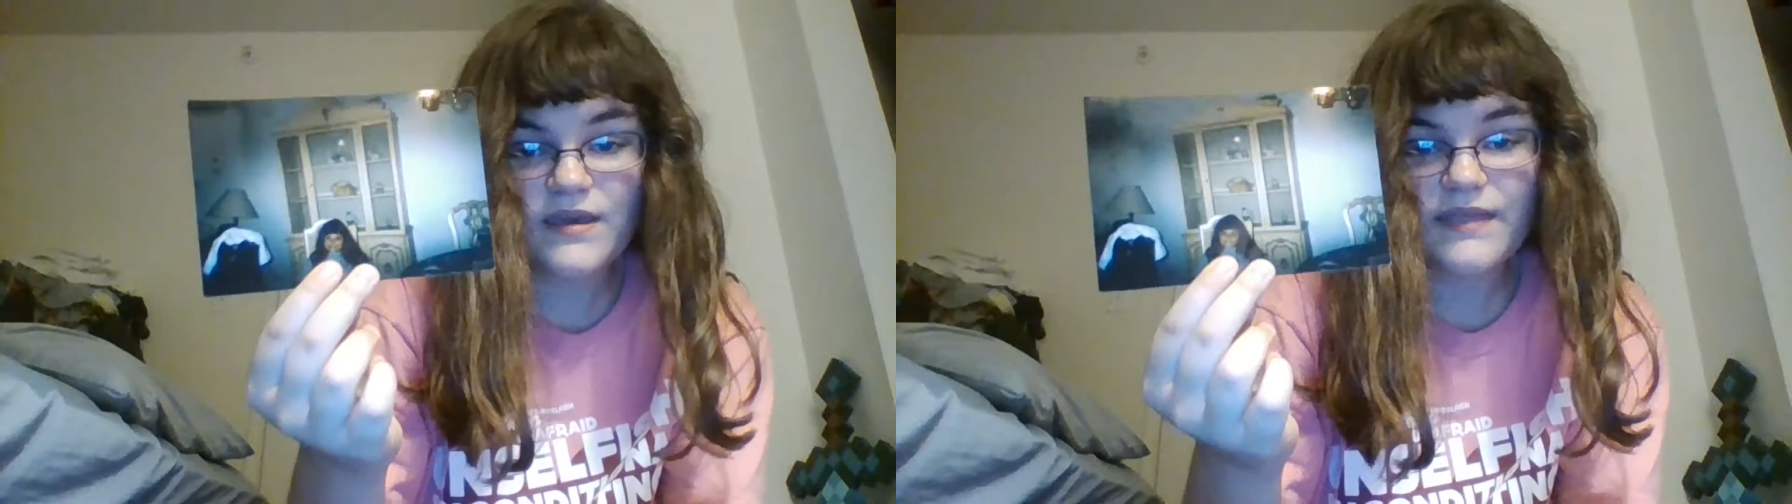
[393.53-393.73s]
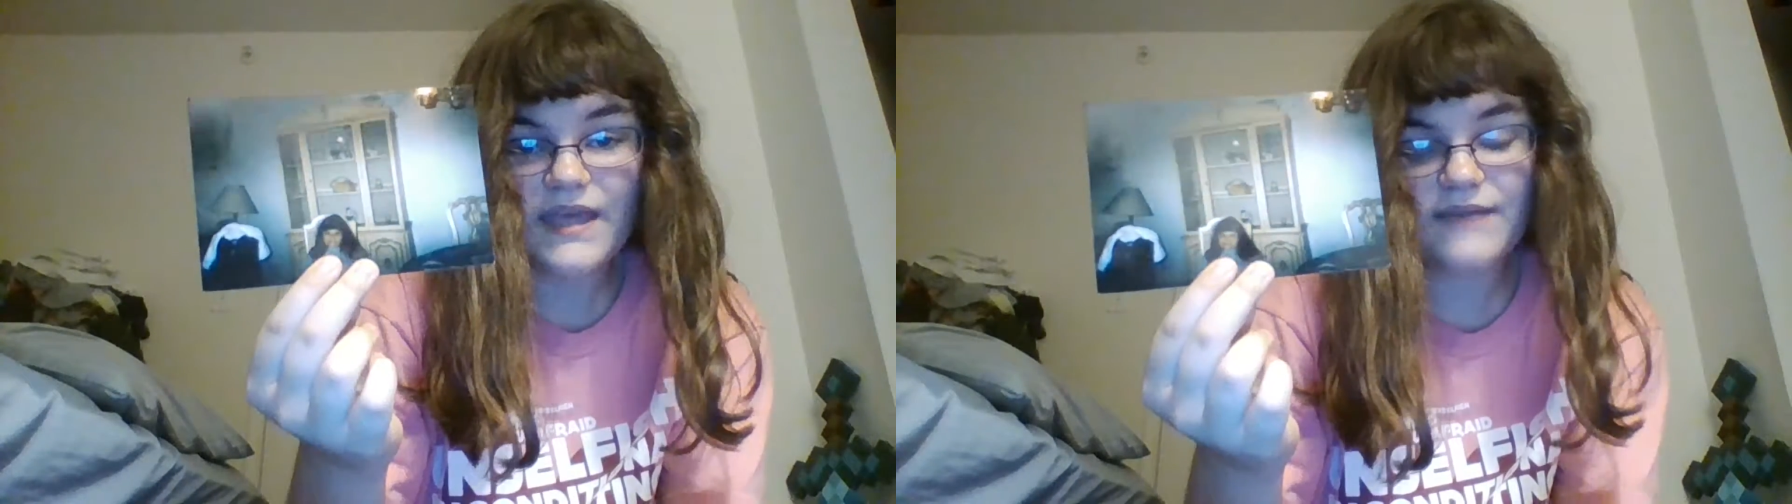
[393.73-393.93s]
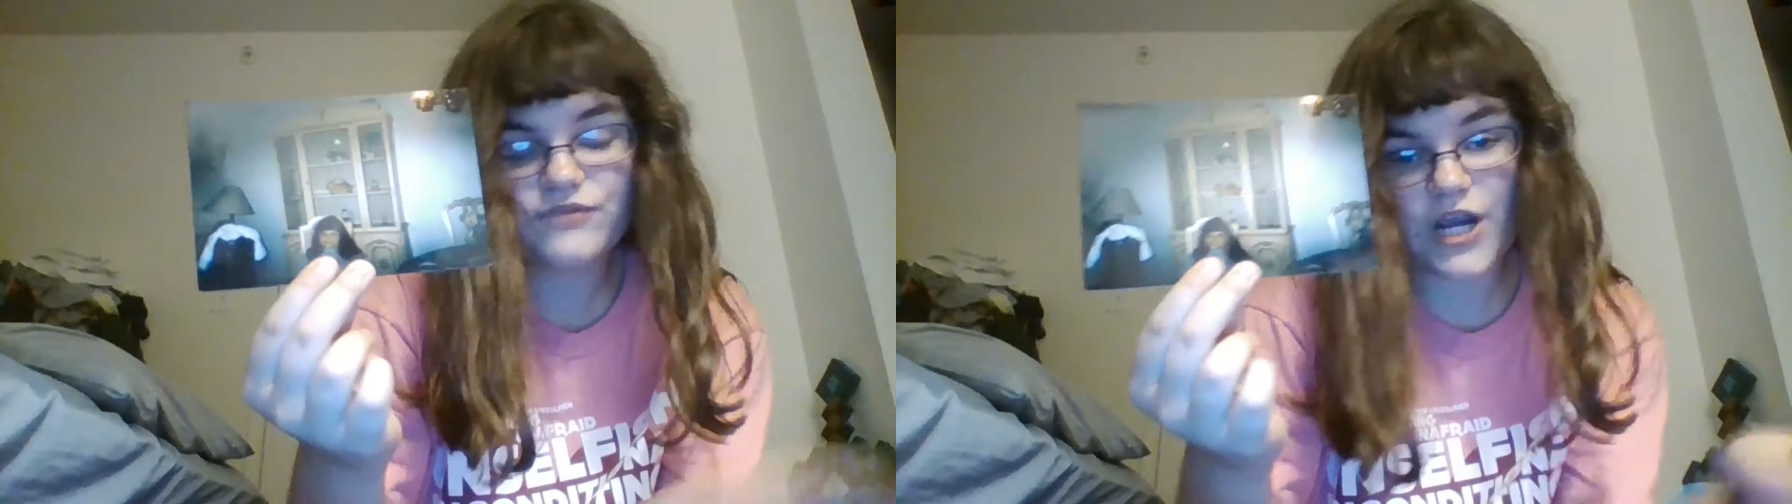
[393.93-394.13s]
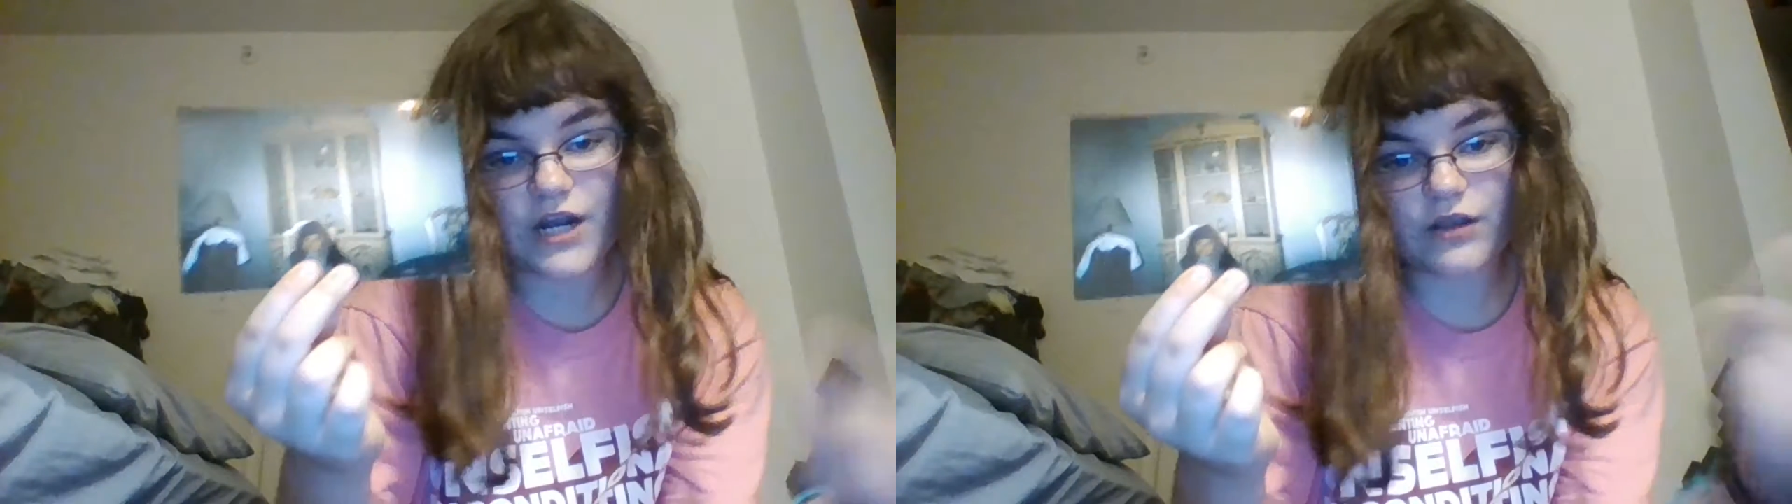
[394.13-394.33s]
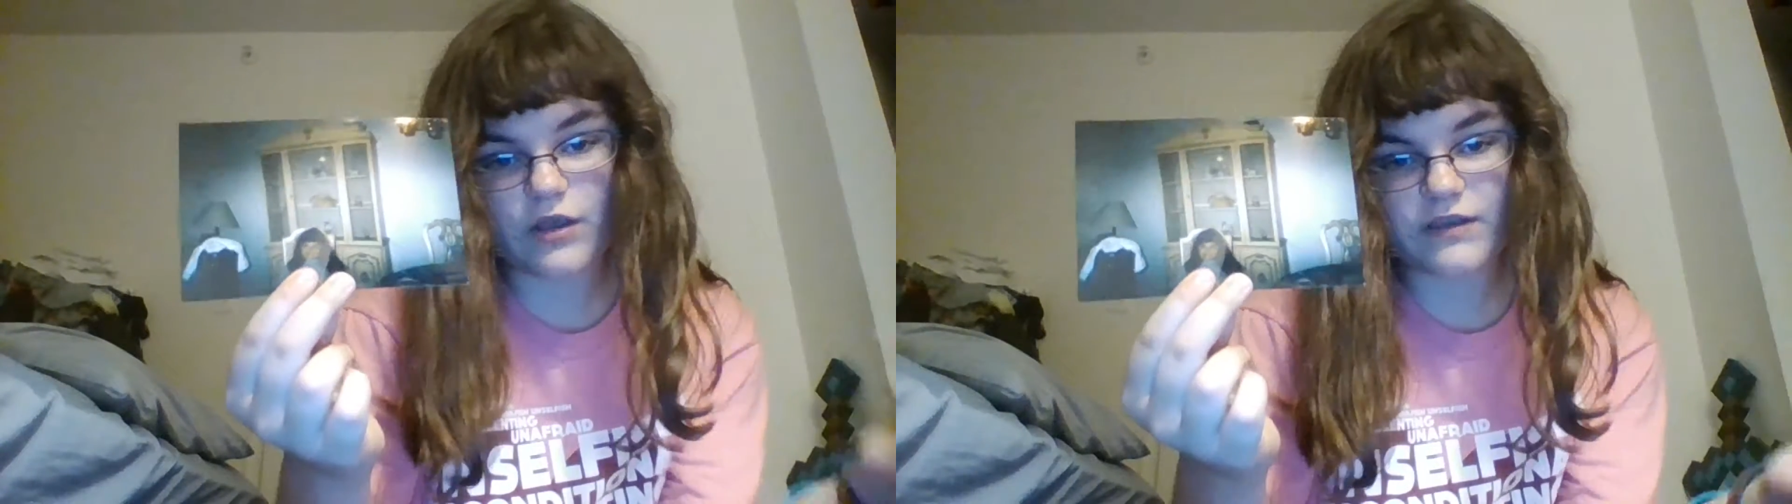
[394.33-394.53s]
They have china
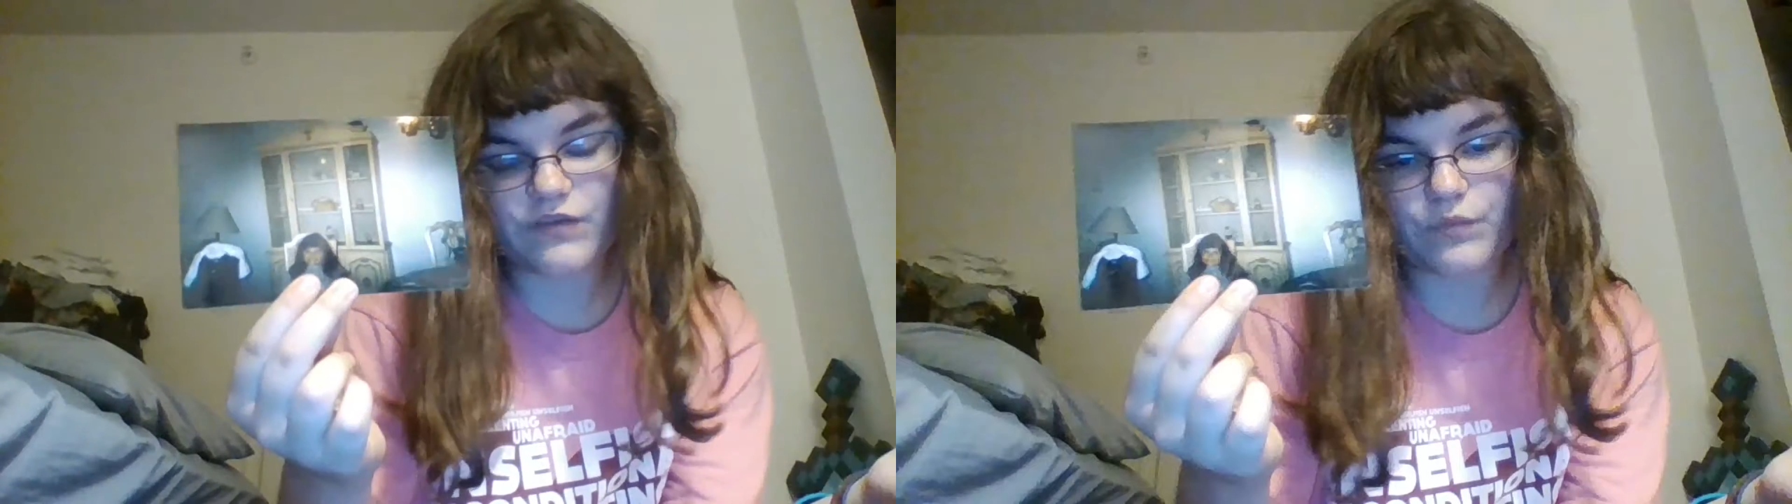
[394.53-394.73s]
closets